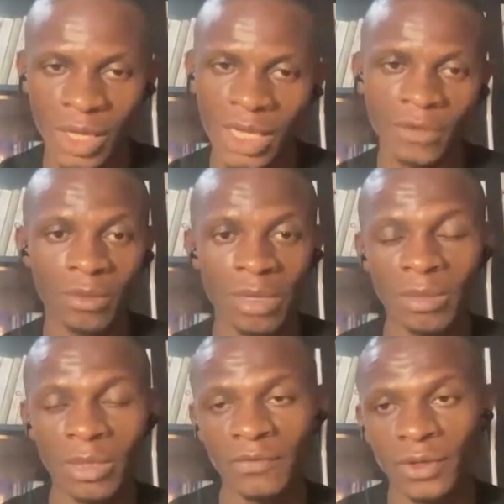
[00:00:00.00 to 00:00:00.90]
Are you a
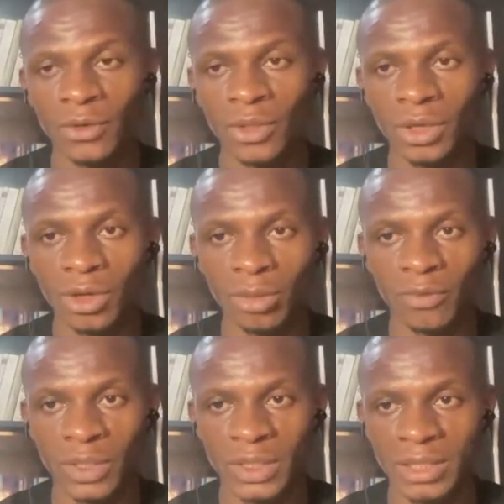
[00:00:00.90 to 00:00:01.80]
member of Ikoyi Club,
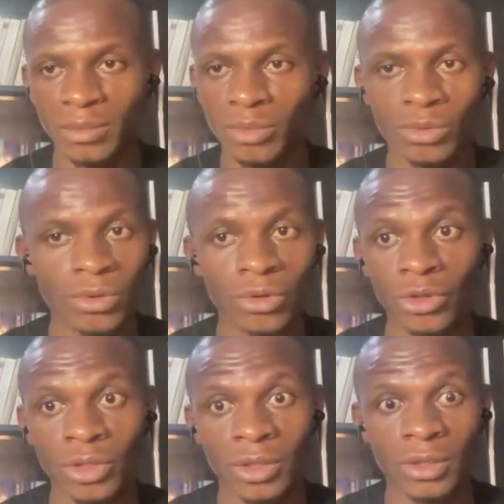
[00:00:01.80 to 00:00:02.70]
for example? No,
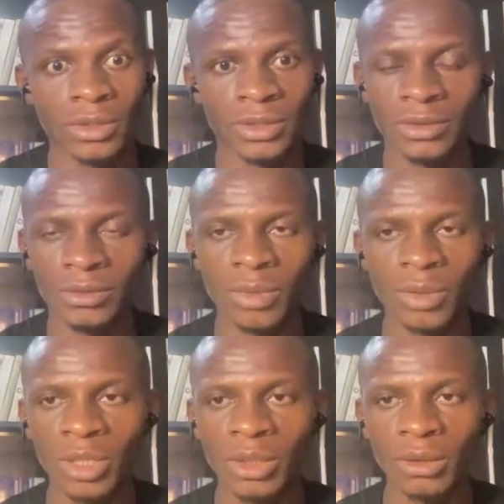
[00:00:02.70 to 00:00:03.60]
you're not.
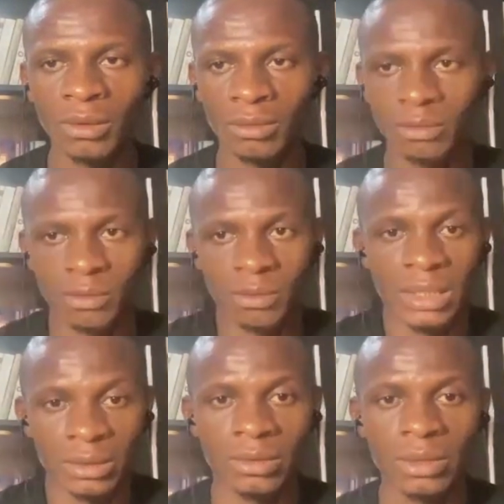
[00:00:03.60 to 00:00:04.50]
Maybe,
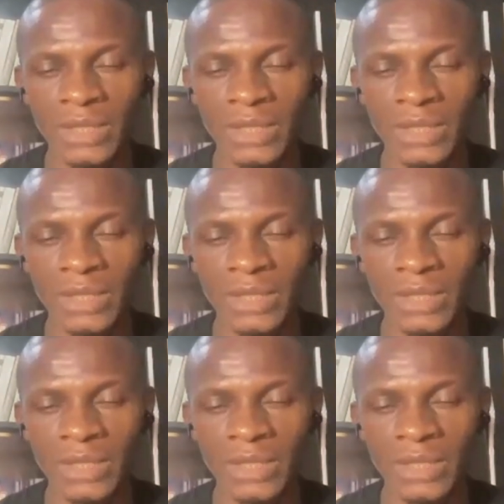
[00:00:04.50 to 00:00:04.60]
right?